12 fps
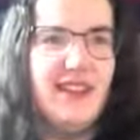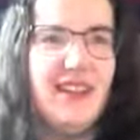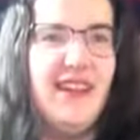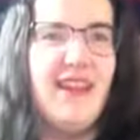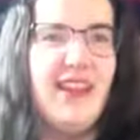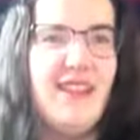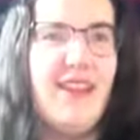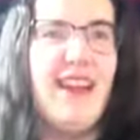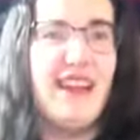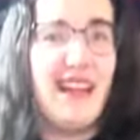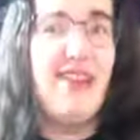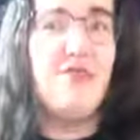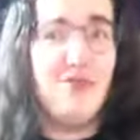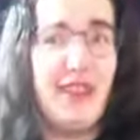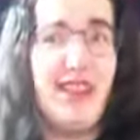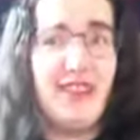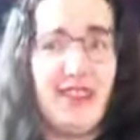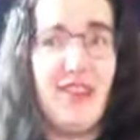yeah, I gotta
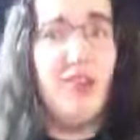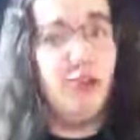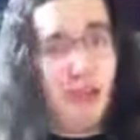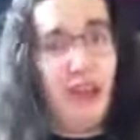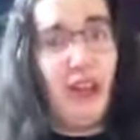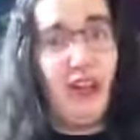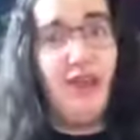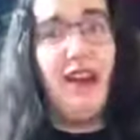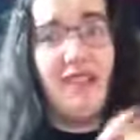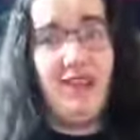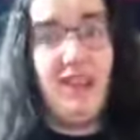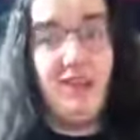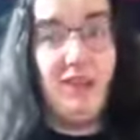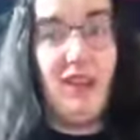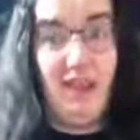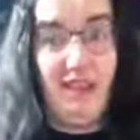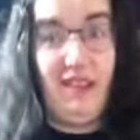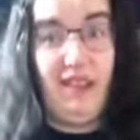figure out those two. I gotta go at that
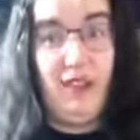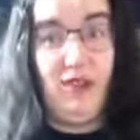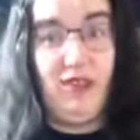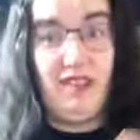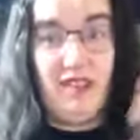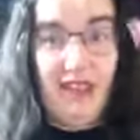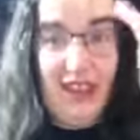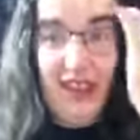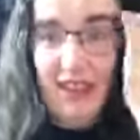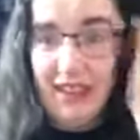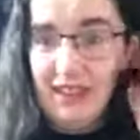at TOC.